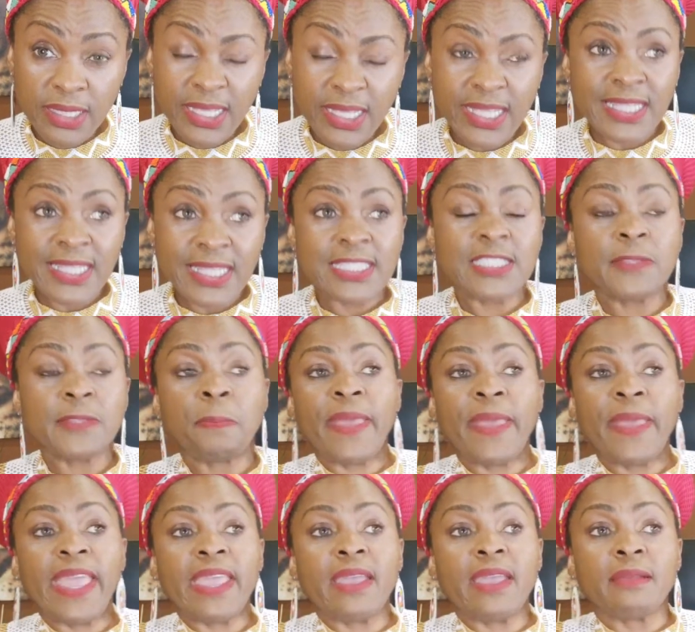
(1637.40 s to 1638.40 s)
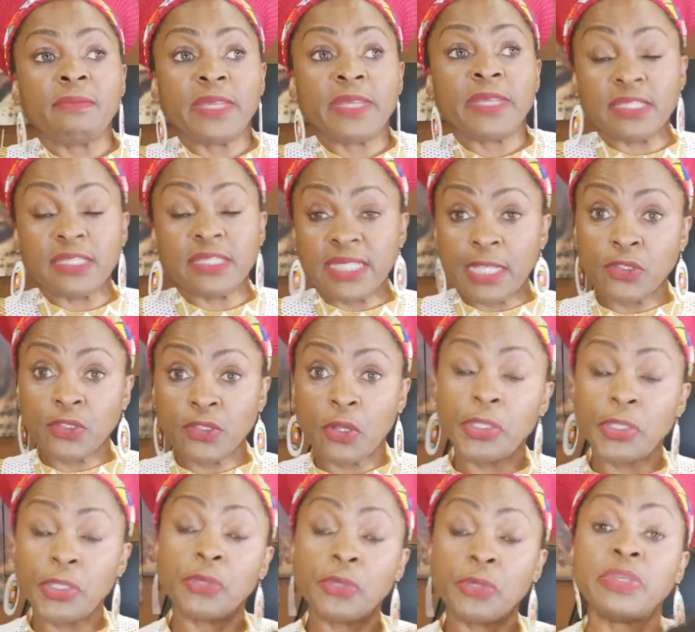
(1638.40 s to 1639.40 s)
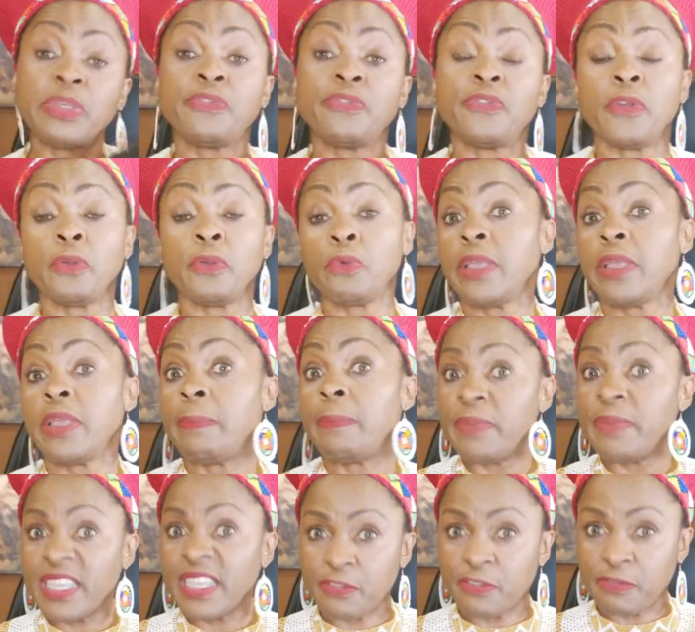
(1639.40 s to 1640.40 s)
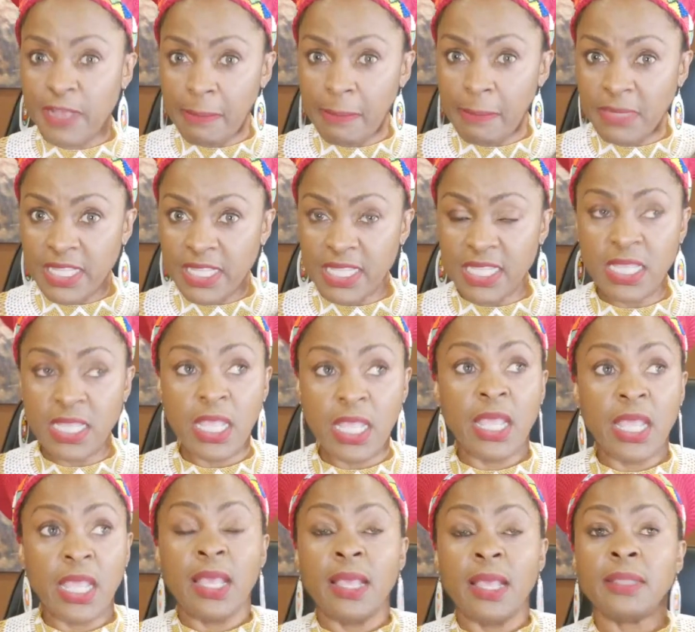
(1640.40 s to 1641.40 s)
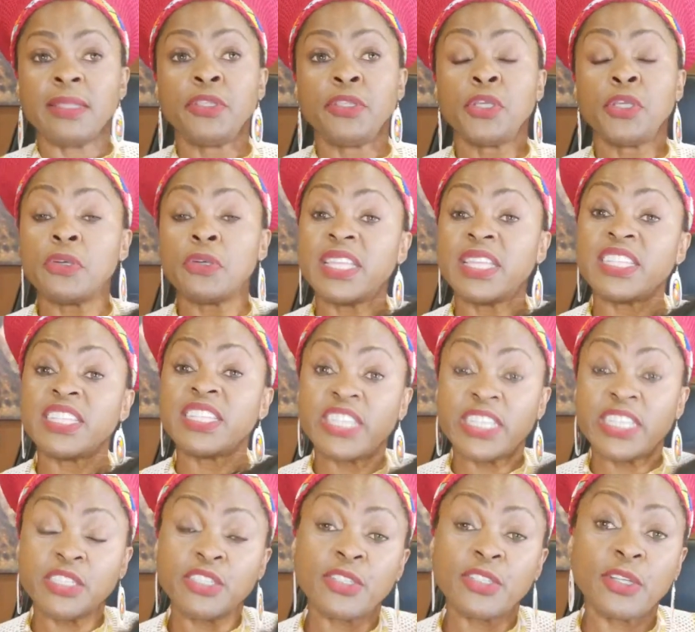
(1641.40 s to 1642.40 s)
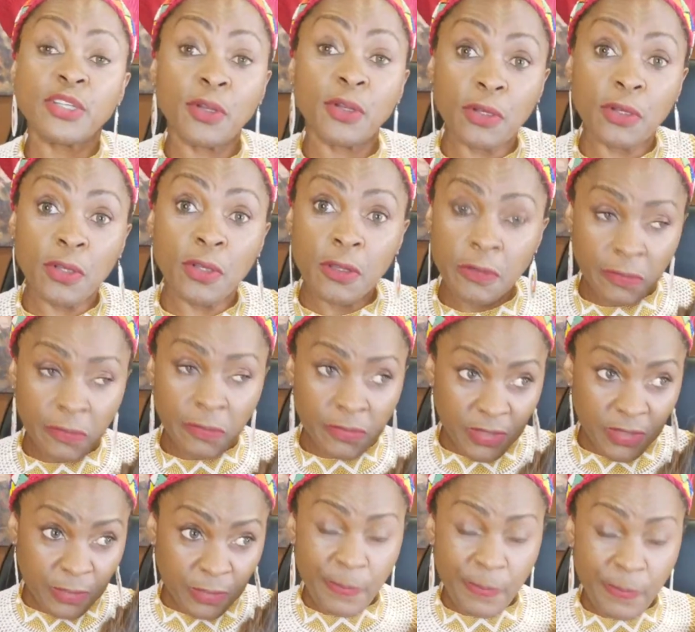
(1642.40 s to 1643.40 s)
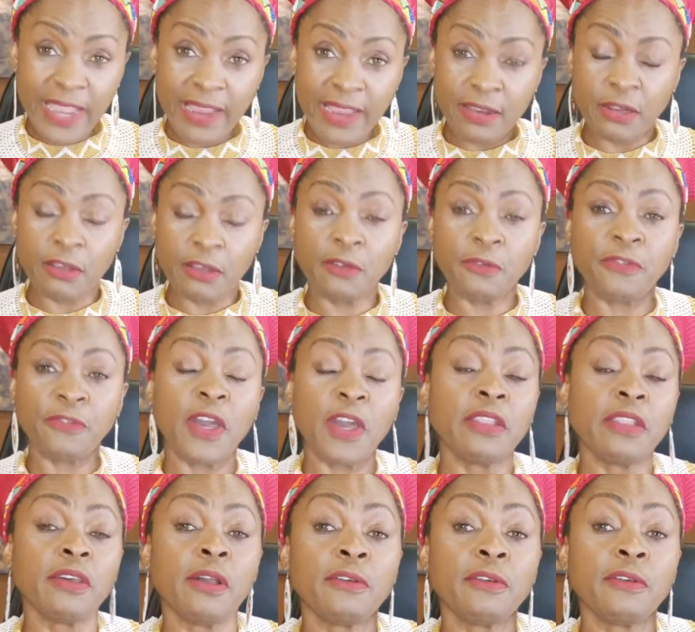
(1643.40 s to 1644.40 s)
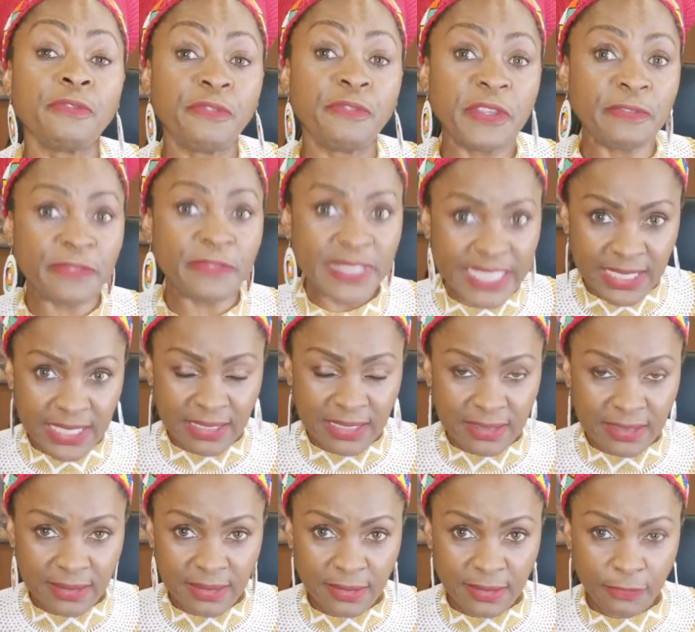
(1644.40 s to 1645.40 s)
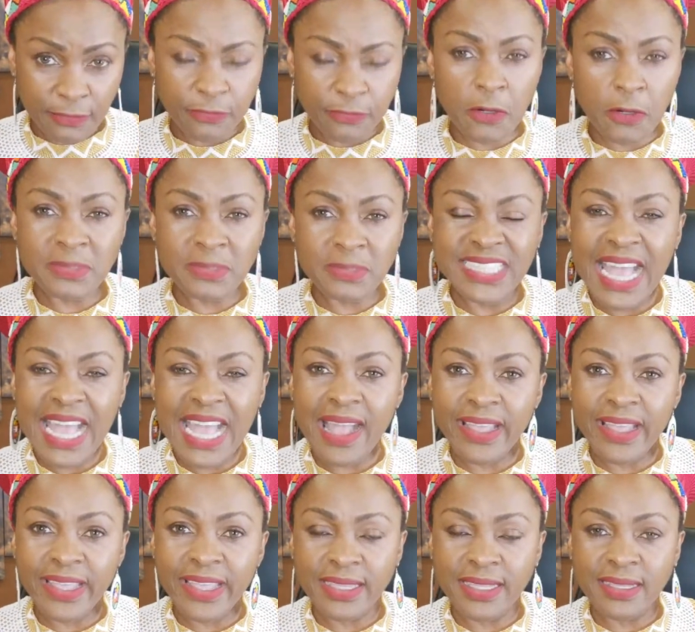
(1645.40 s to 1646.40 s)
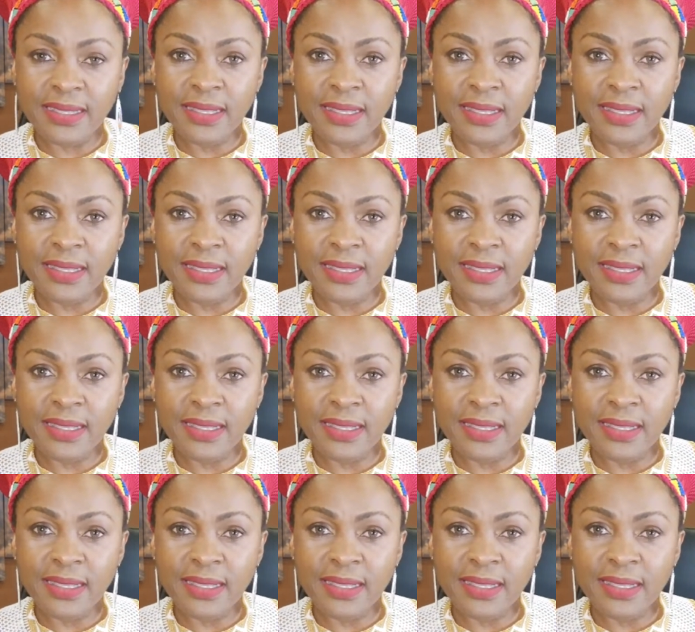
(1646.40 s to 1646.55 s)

spared, because I told you we're a big family. You know, that gesture alone spared a father of 15 from dying.